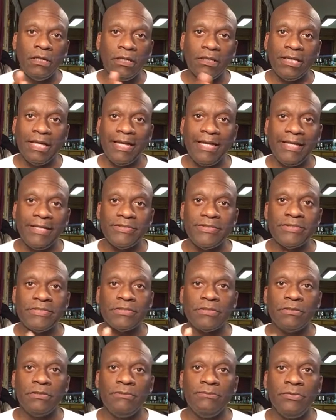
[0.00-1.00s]

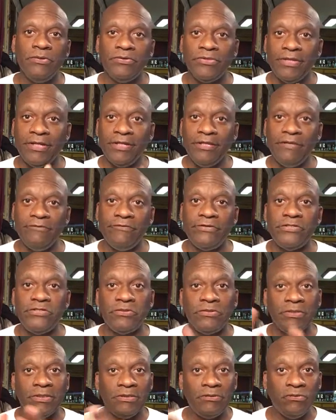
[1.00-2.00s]
clients, both
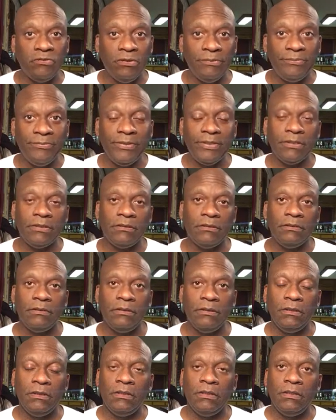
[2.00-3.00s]
individual and corporate.
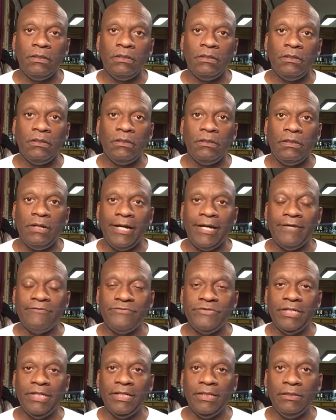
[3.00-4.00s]
I
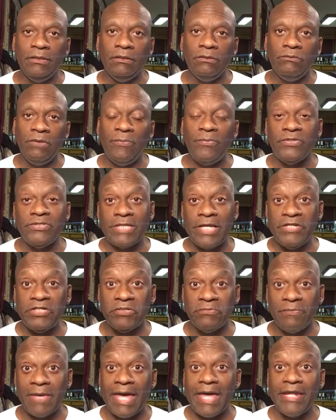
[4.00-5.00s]
have done
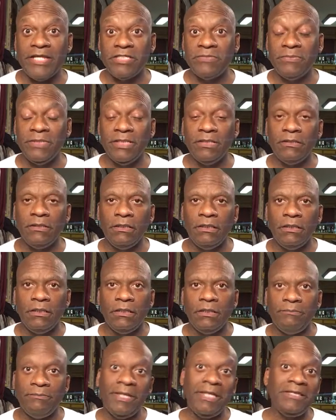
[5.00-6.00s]
reputation management,
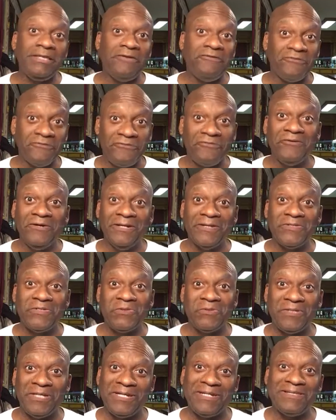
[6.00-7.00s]
mainly for
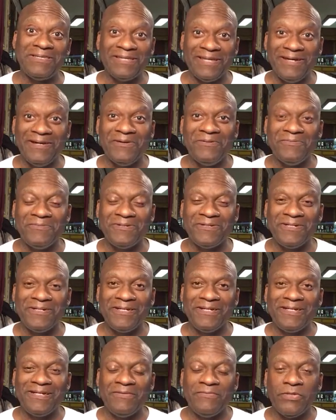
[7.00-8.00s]
friends who needed the help,
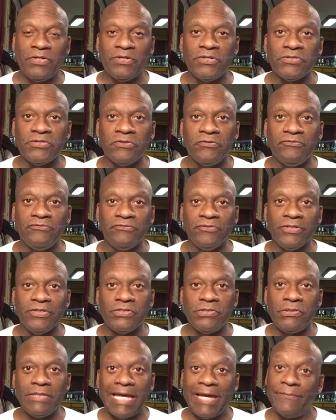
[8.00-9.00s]
but also
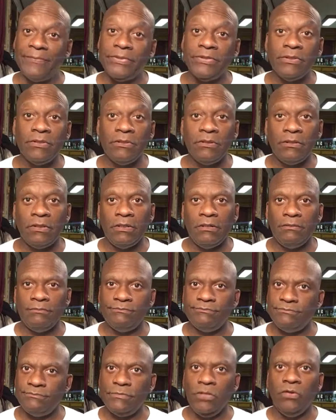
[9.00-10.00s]
friends who happen to
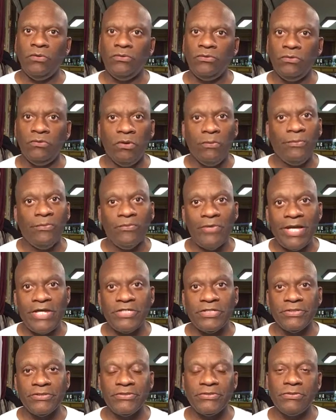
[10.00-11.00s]
own
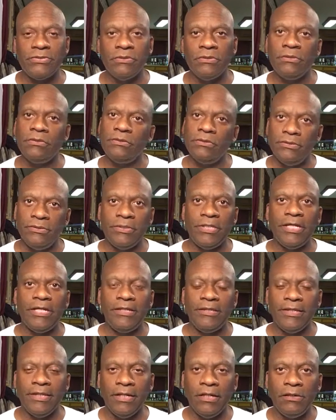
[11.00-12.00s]
corporations who
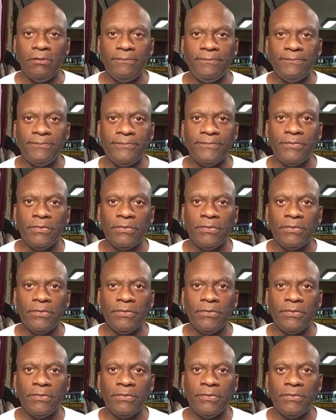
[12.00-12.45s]
needed the help.